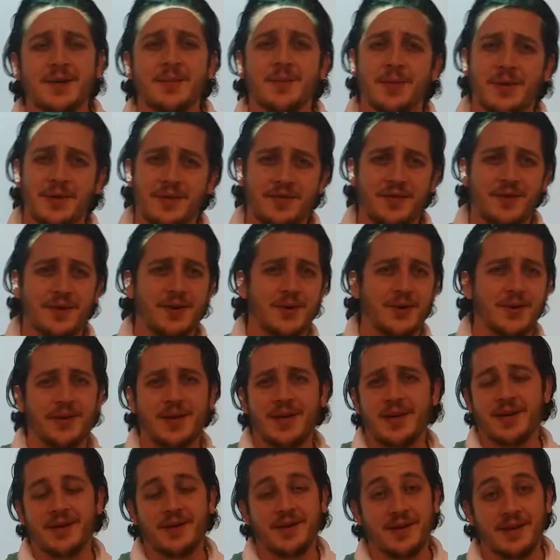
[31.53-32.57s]
But if you don't
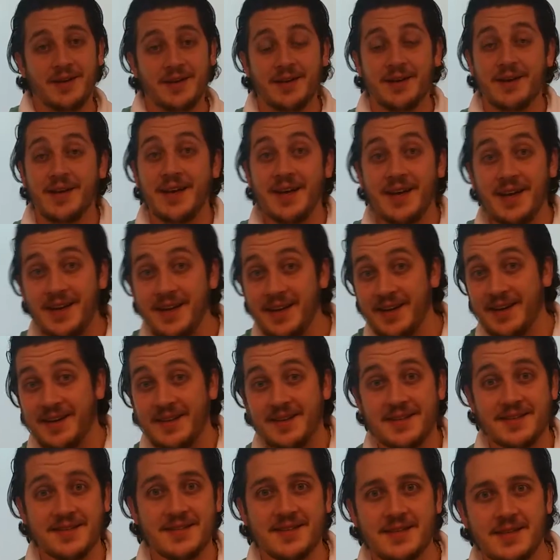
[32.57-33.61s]
yet, then hey,
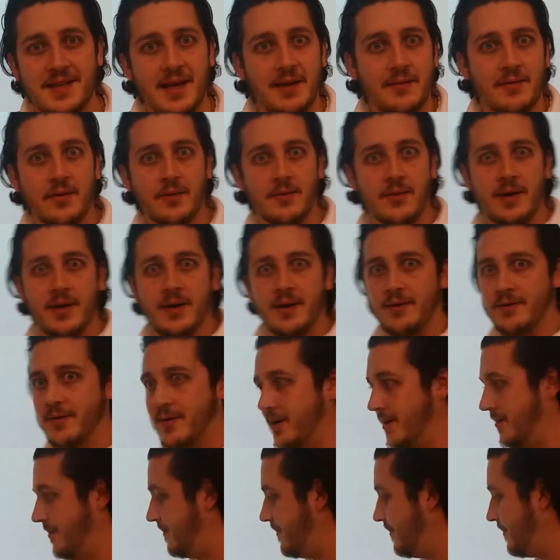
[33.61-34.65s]
just gave it away,
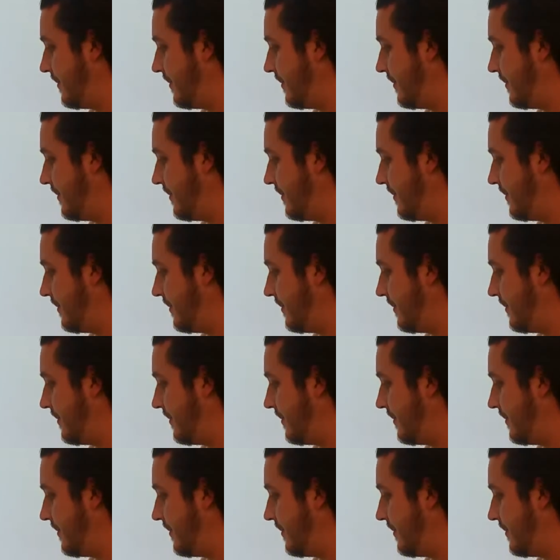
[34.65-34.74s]
right?